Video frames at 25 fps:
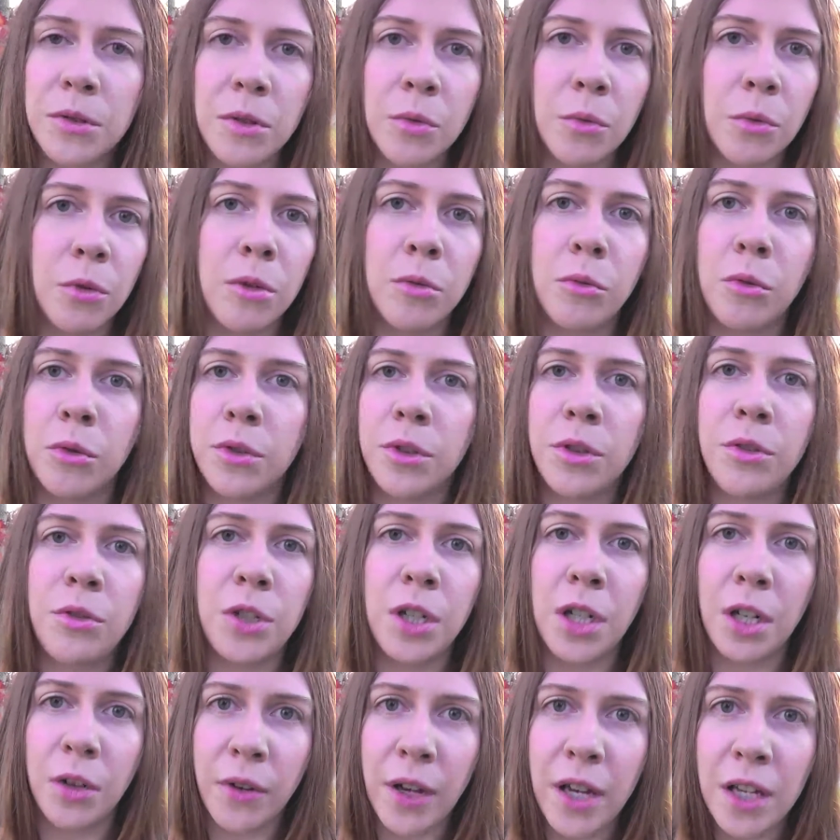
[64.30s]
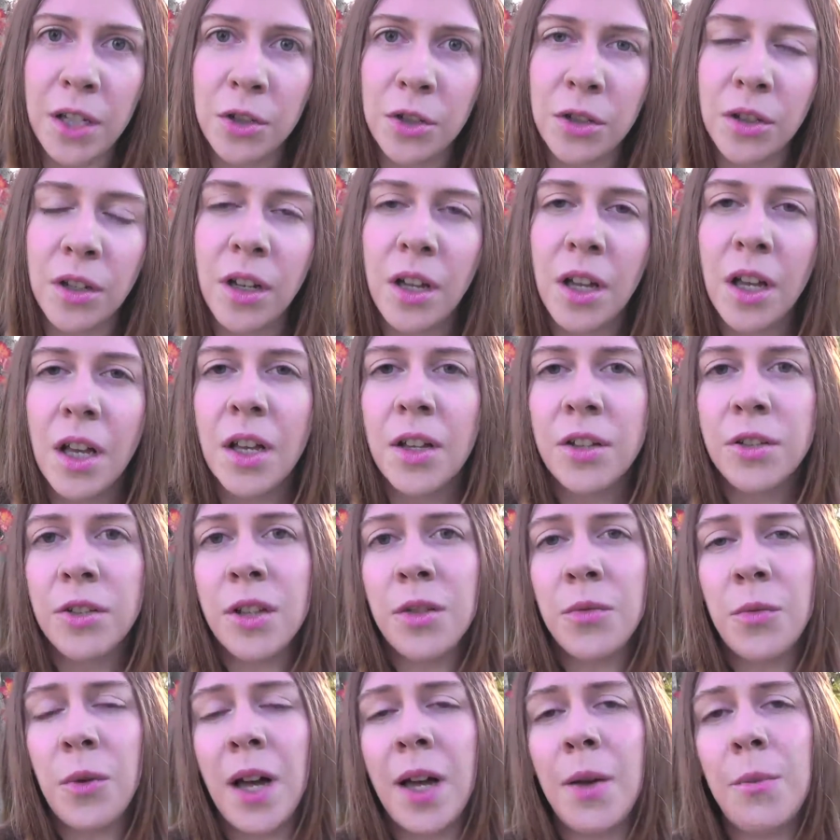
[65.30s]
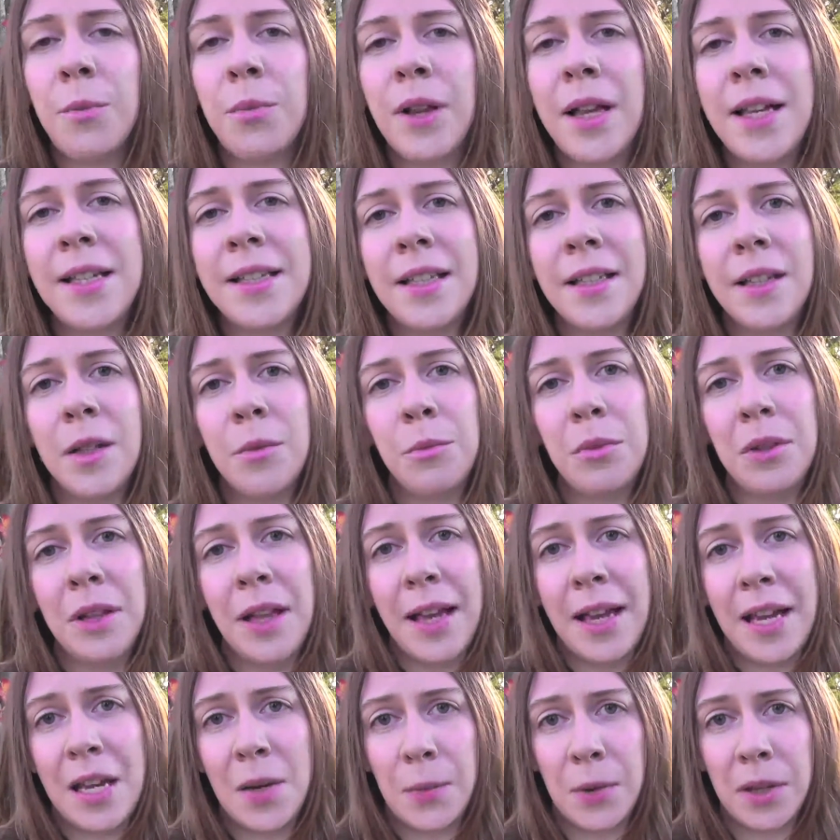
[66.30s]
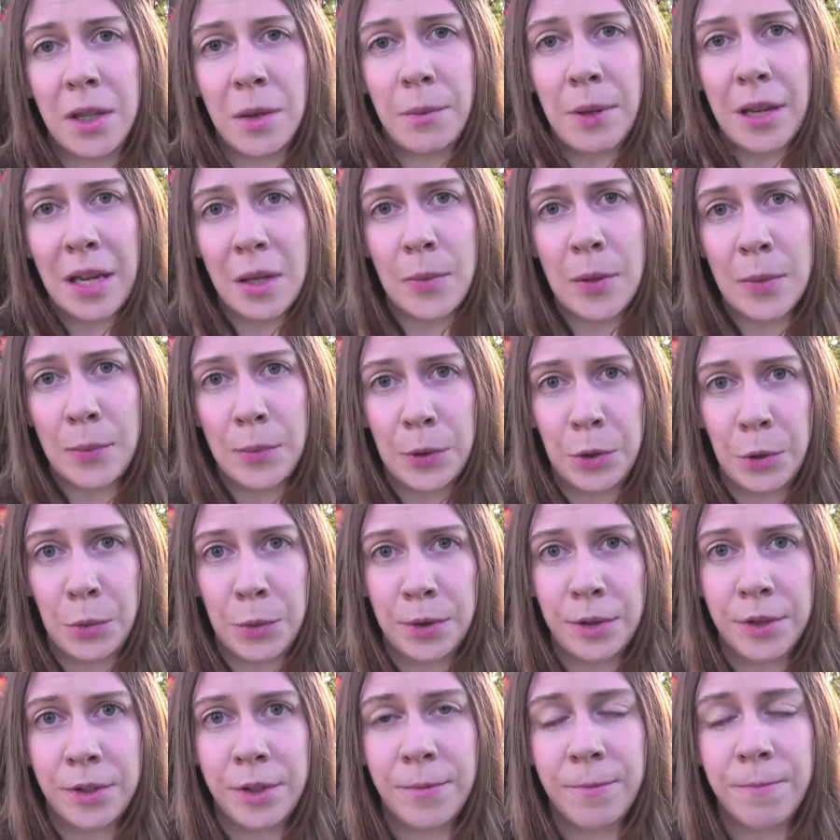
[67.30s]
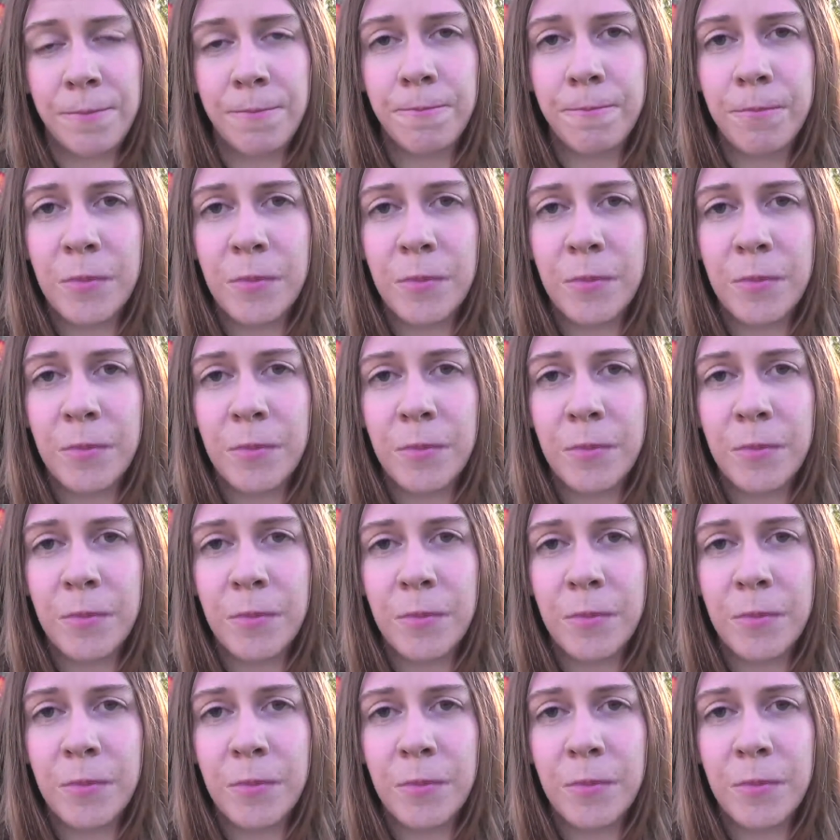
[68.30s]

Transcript: of the World War II generation. So that's why I'm placing the blame on the baby boomers.